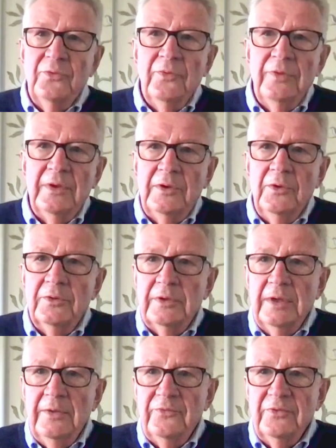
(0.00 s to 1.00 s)
sure that
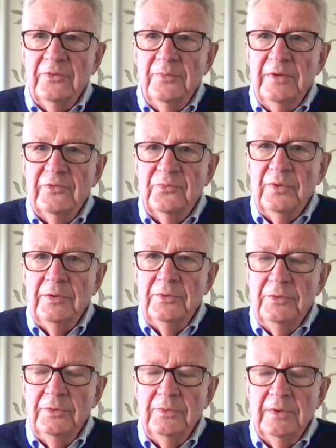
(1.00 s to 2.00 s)
lockdowns are the best way
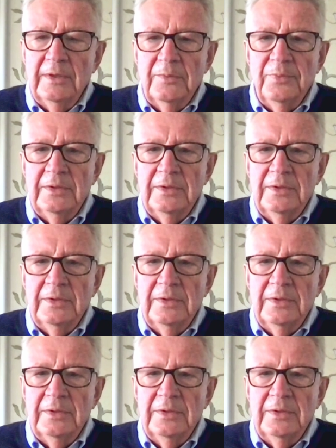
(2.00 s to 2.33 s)
to do that,